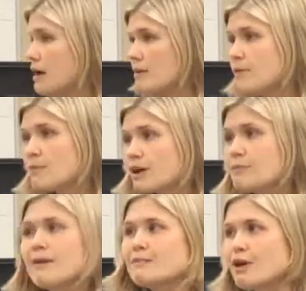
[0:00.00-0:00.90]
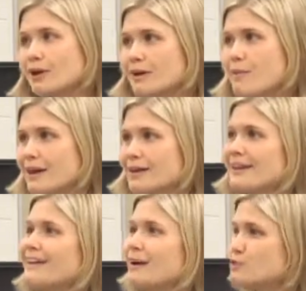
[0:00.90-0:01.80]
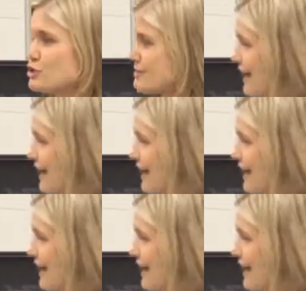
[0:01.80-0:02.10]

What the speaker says: I'm not recommending it, I'm just